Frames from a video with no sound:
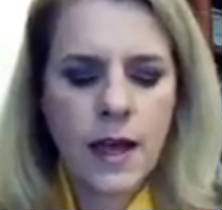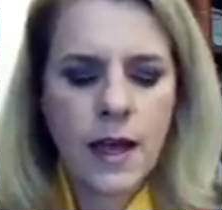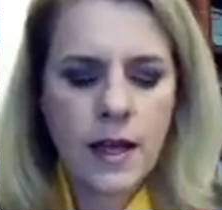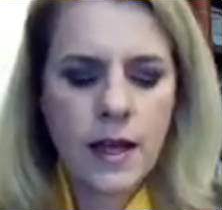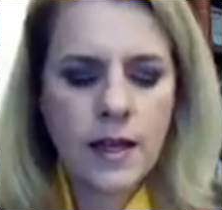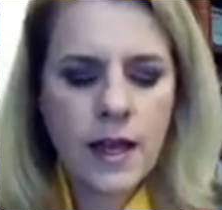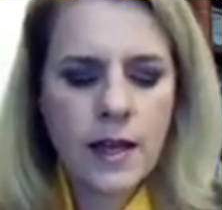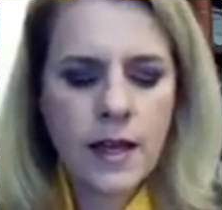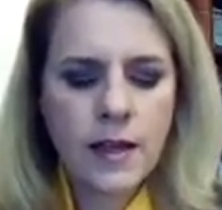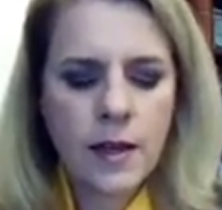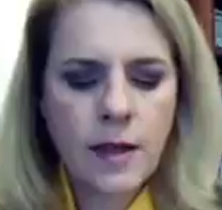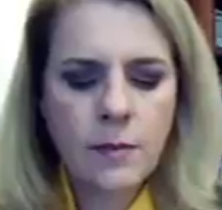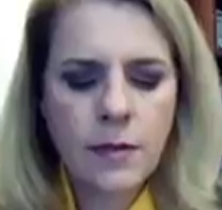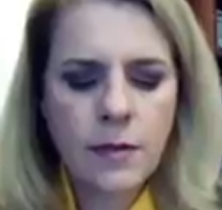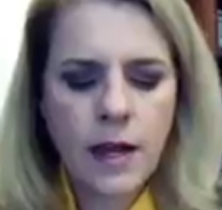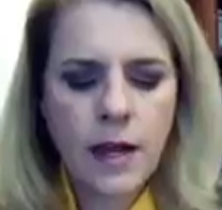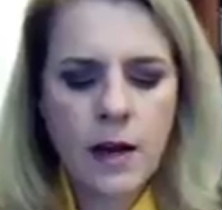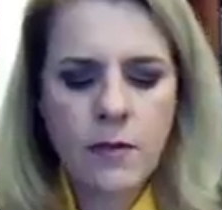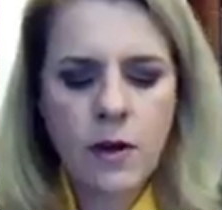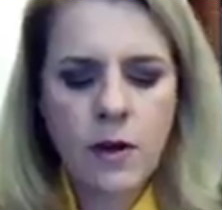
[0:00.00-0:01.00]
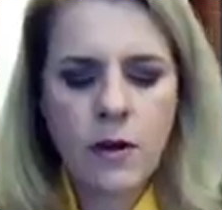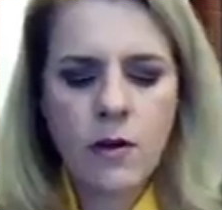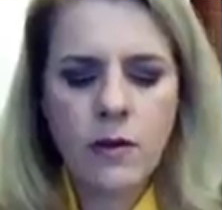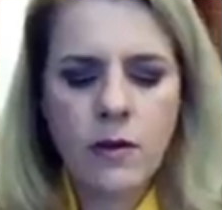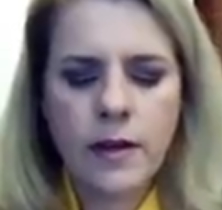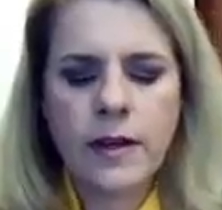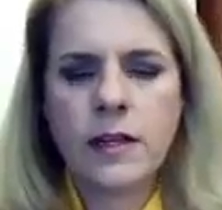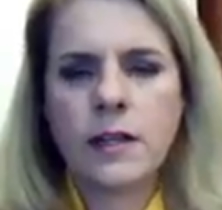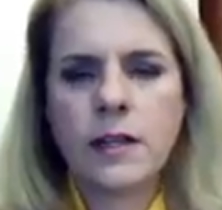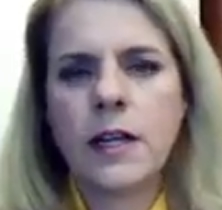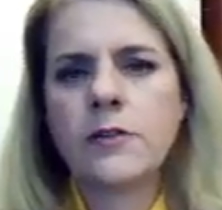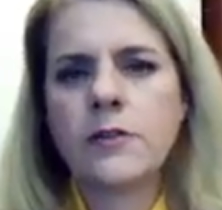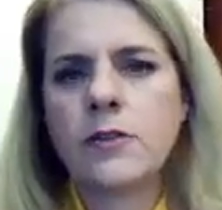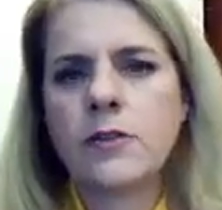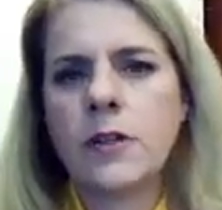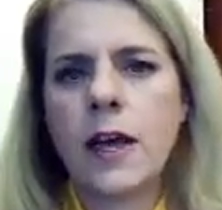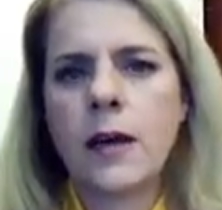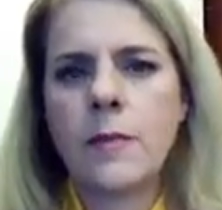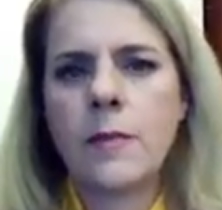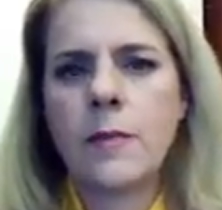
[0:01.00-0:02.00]
And again, they play a role in
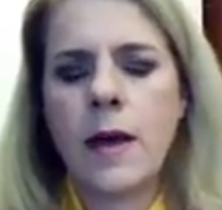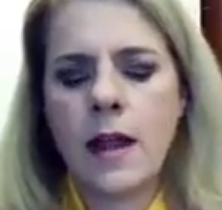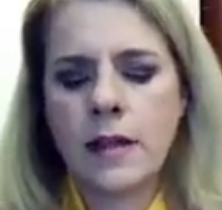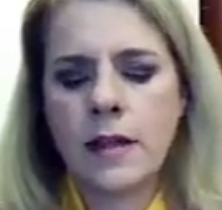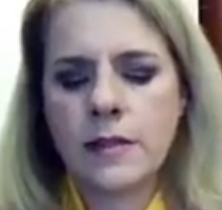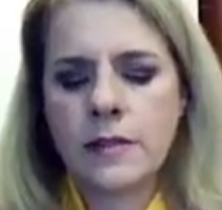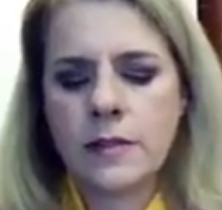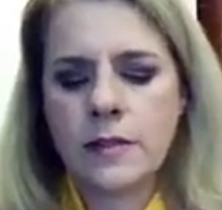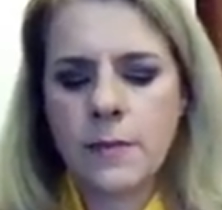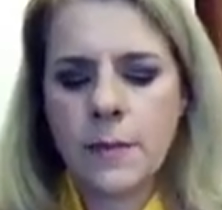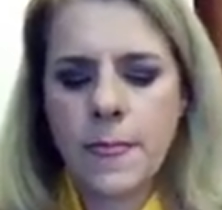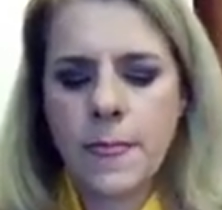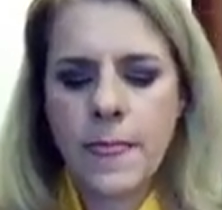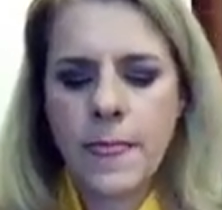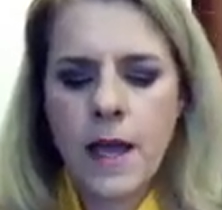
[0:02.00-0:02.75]
electrolyte balance.